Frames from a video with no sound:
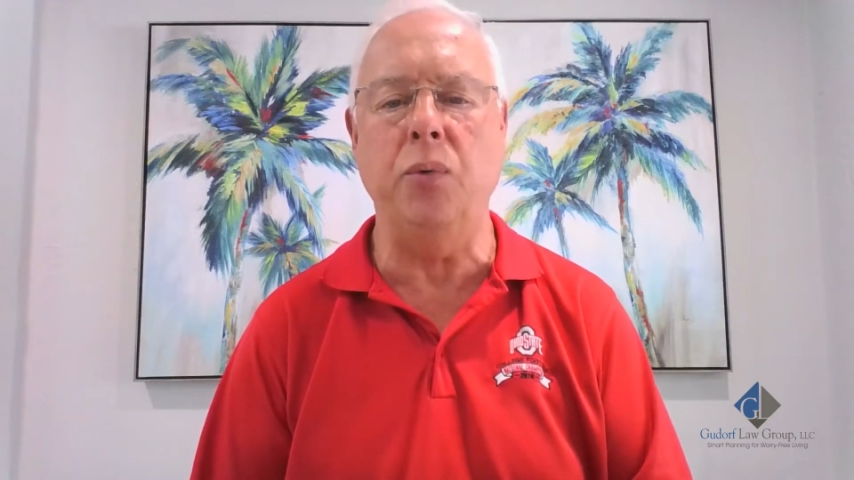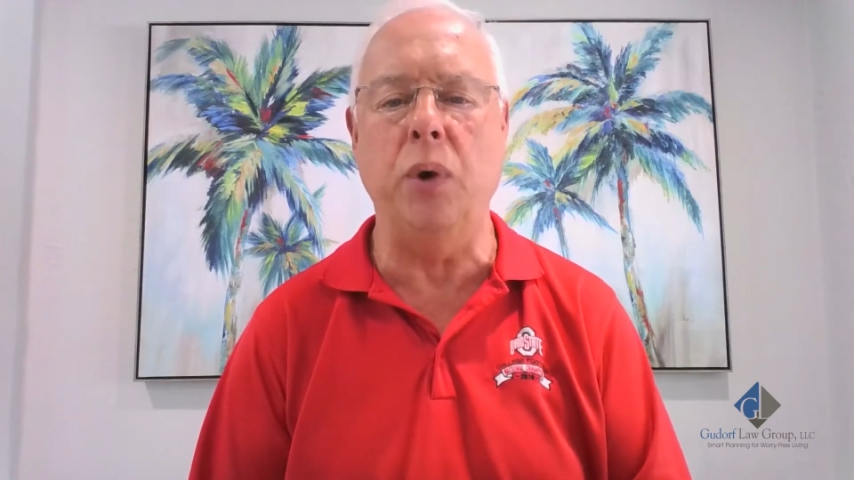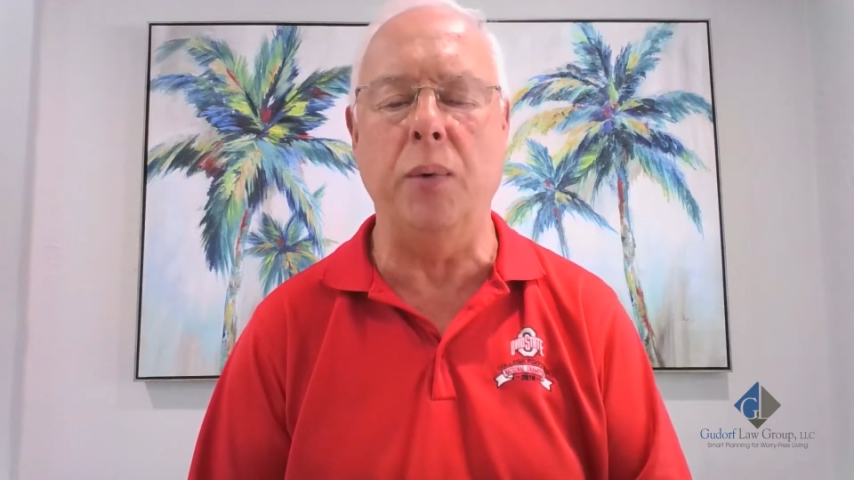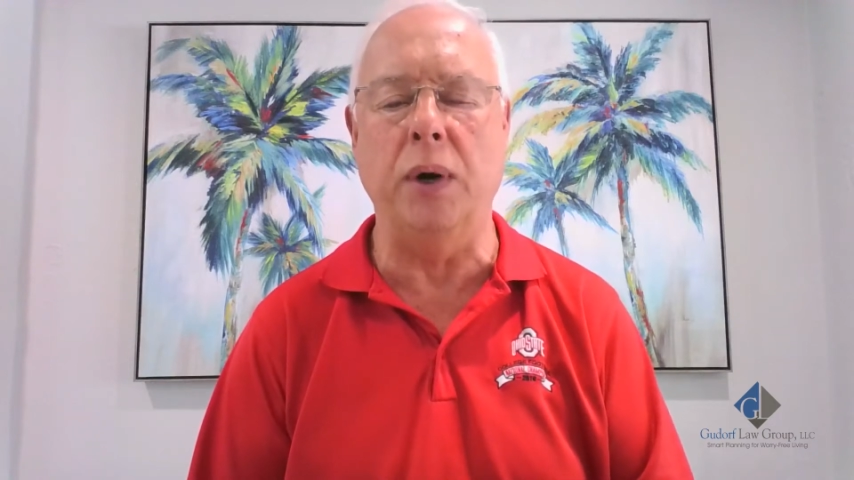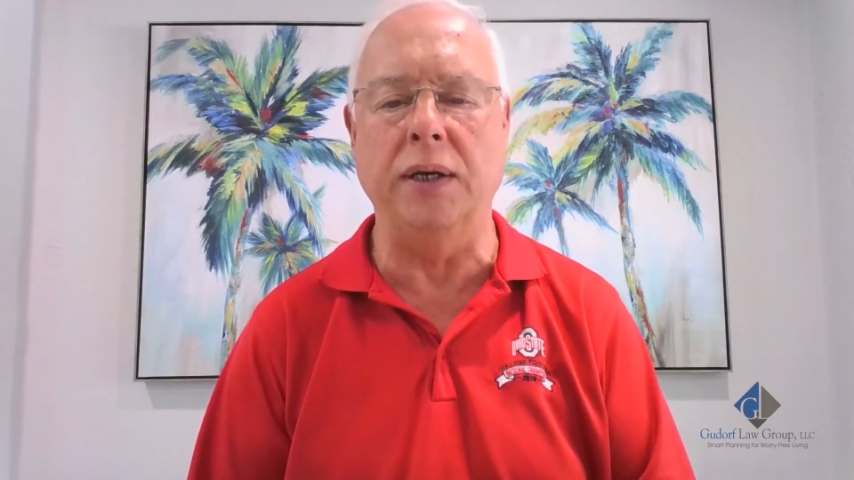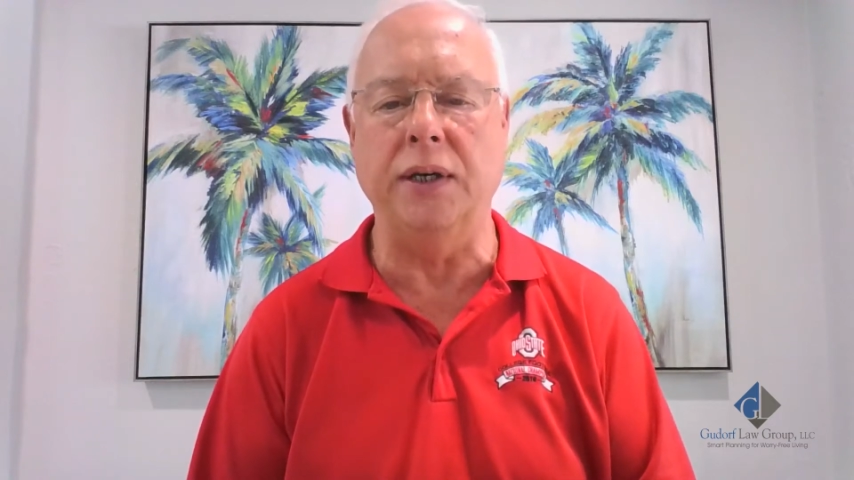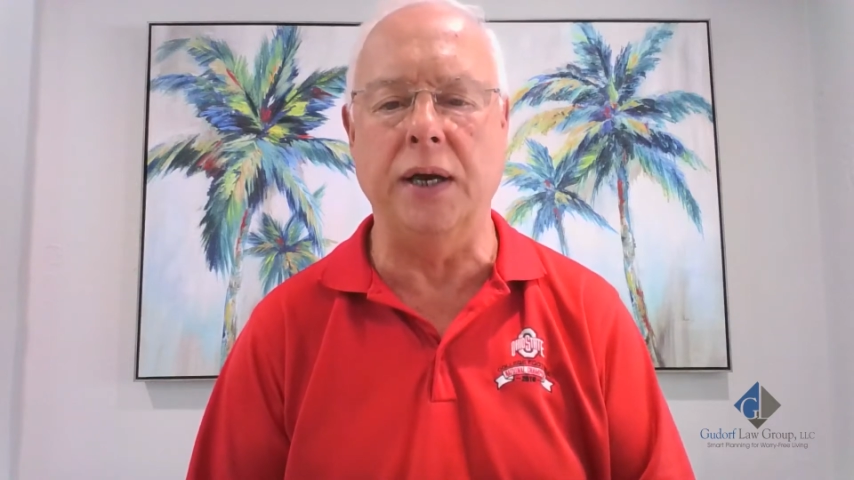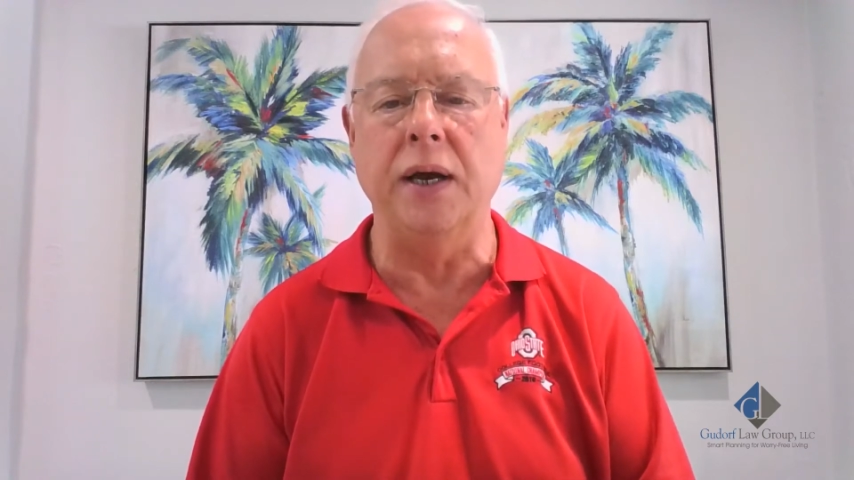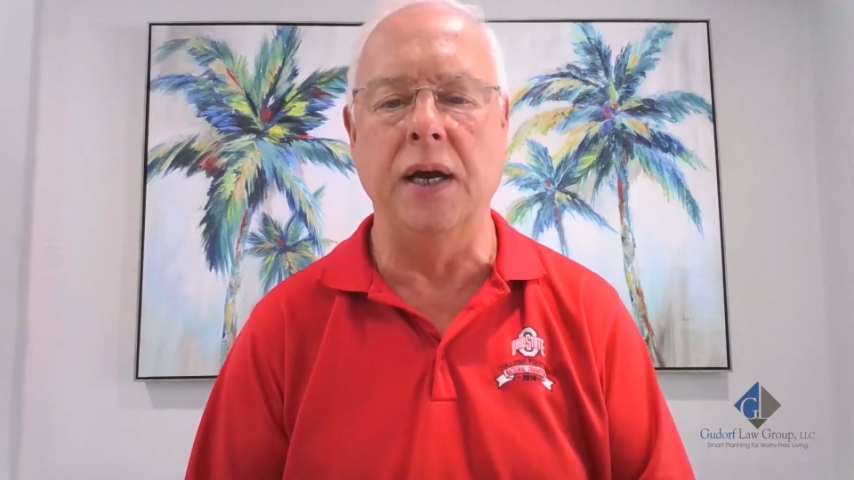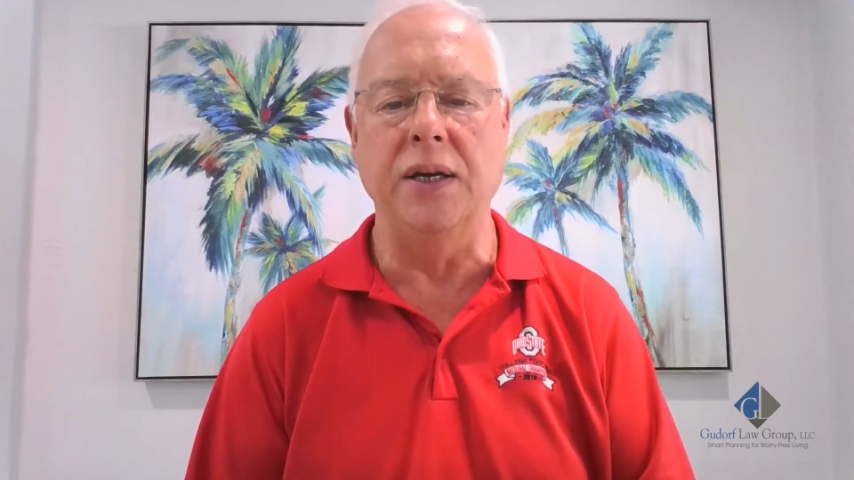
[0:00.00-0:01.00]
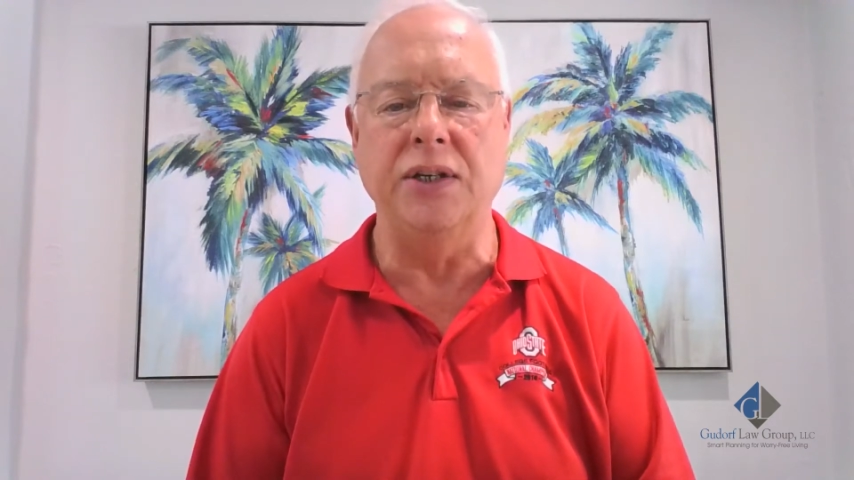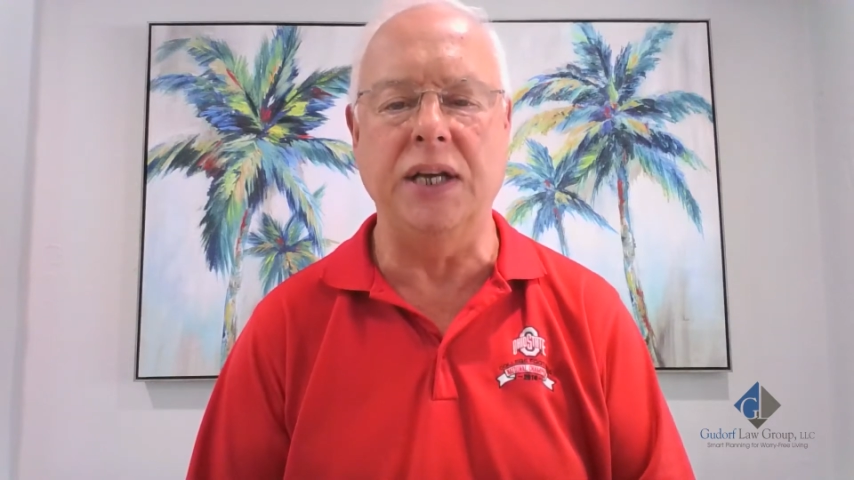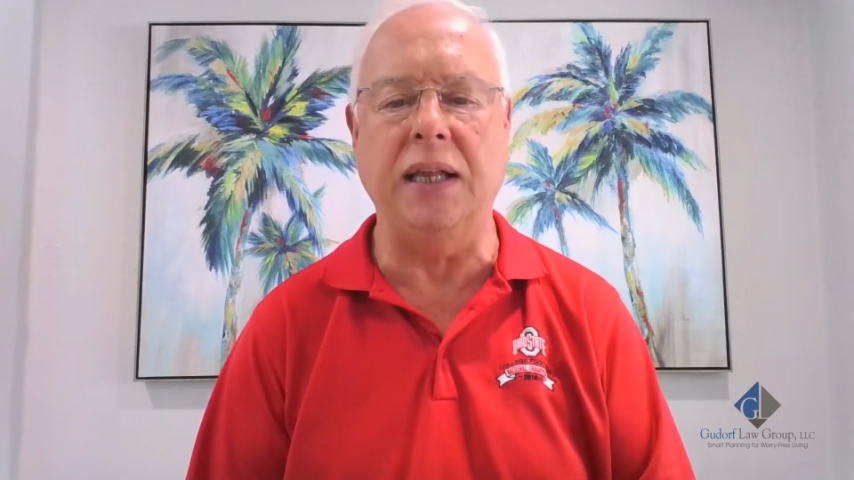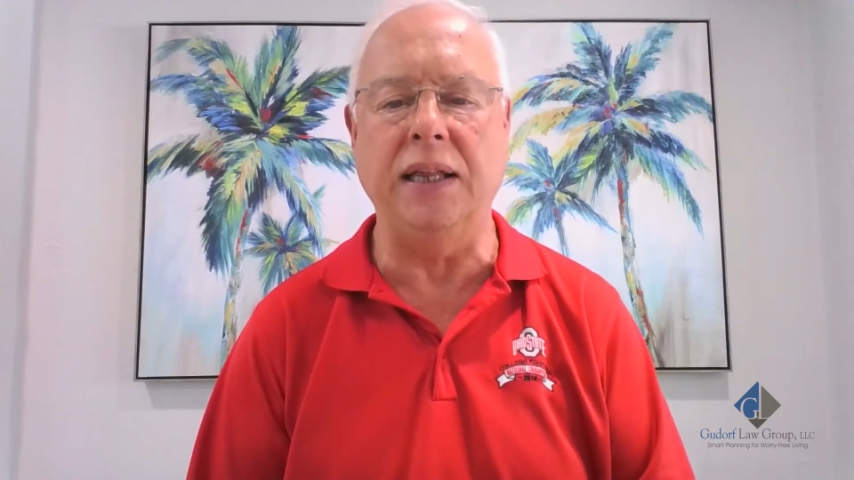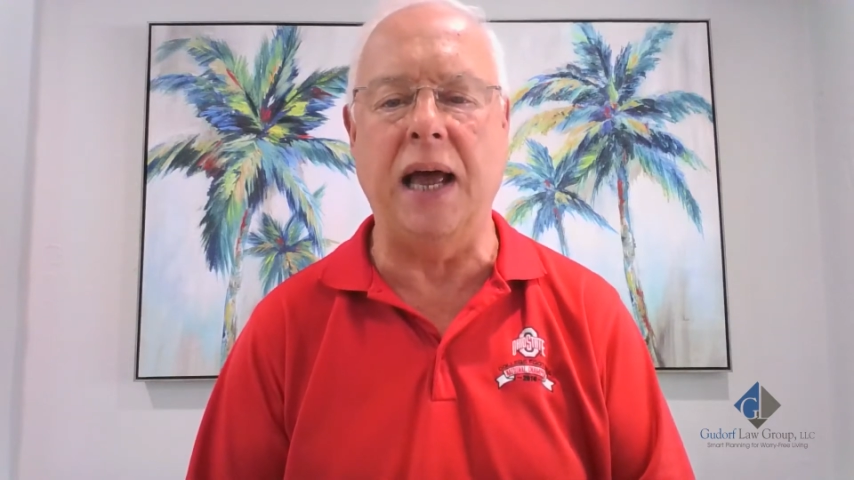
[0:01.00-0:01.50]
we want to
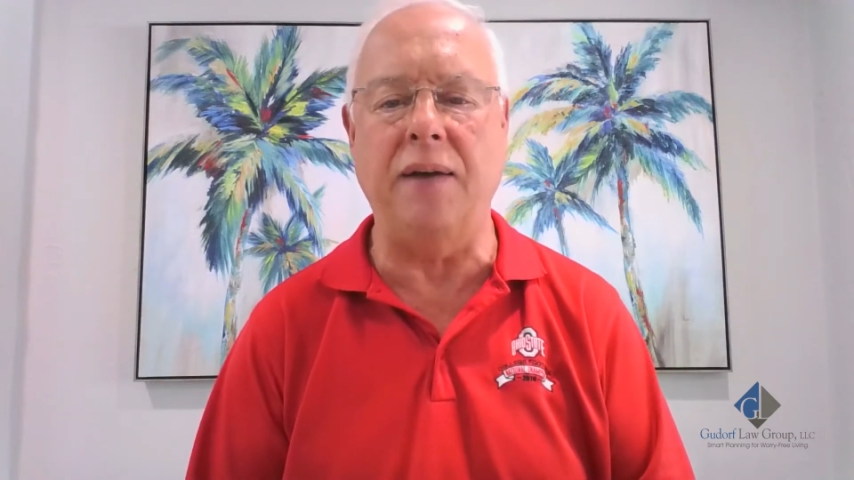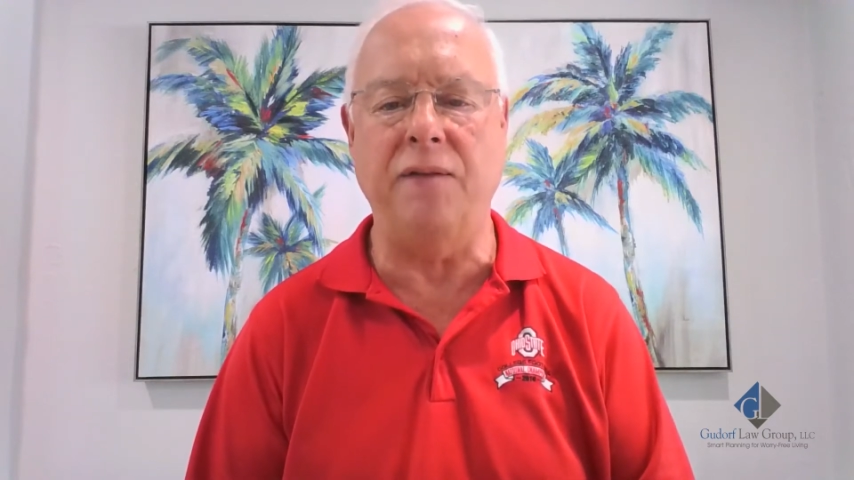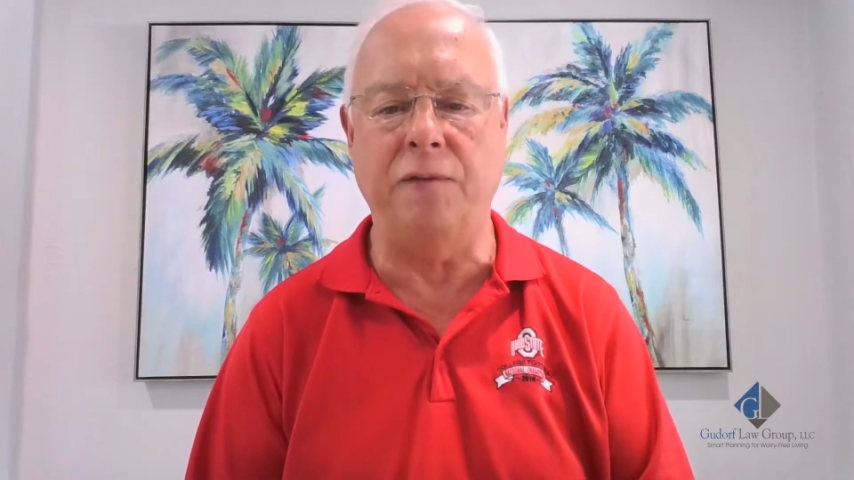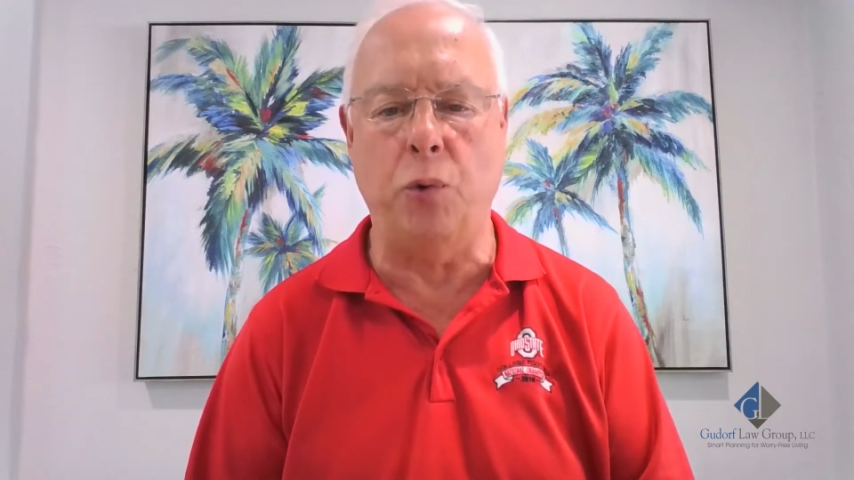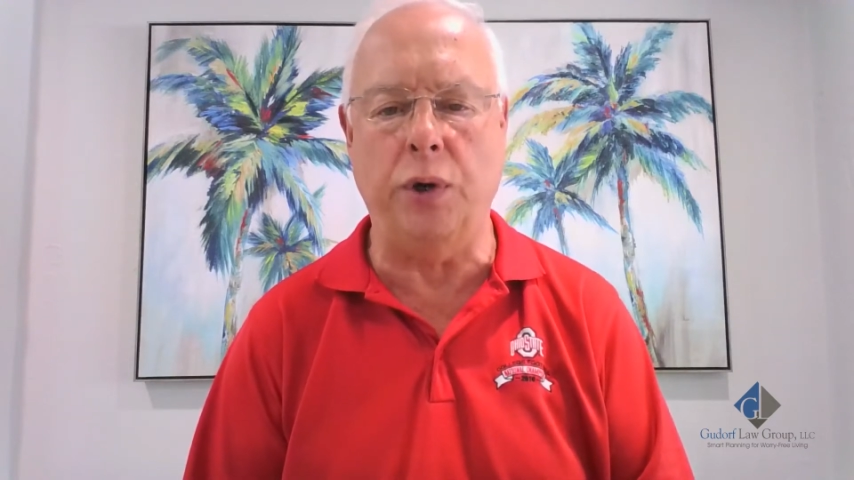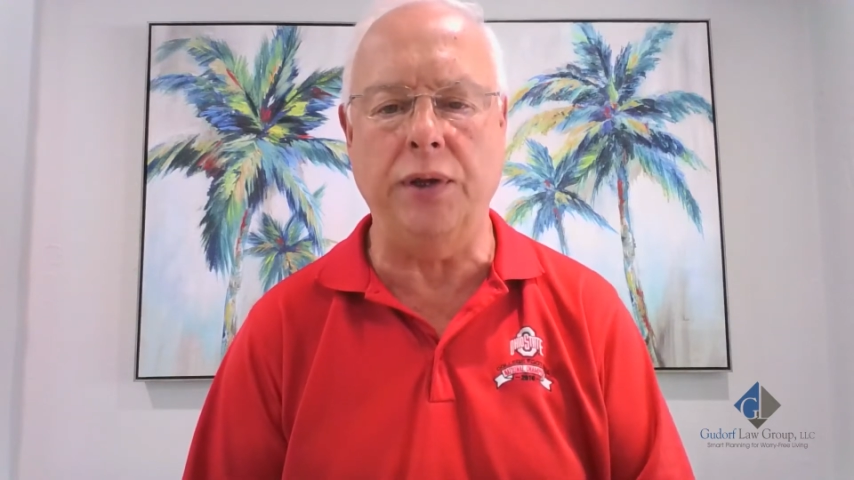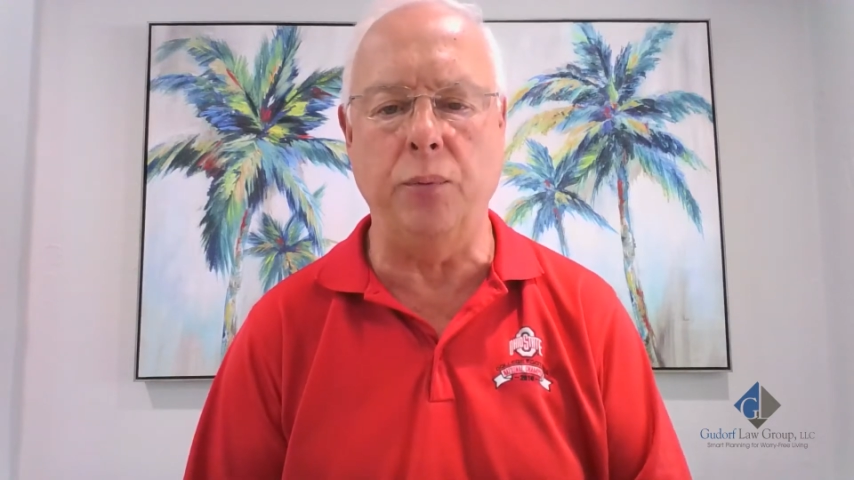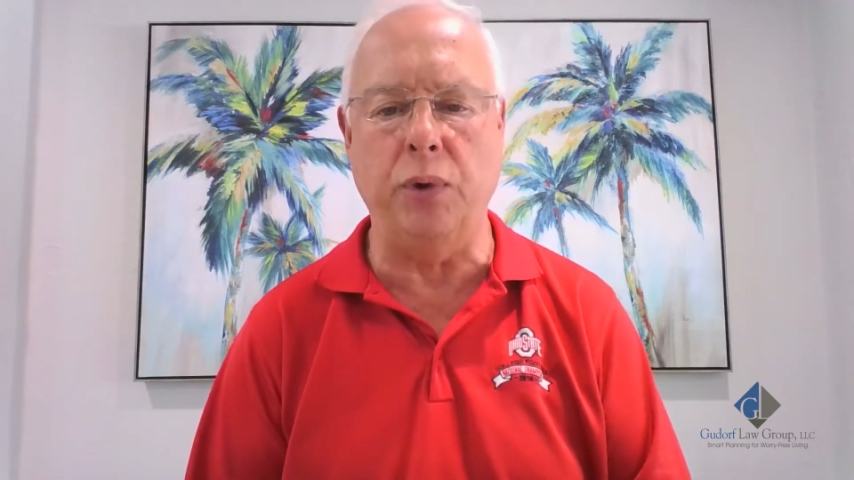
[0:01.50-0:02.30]
set that forth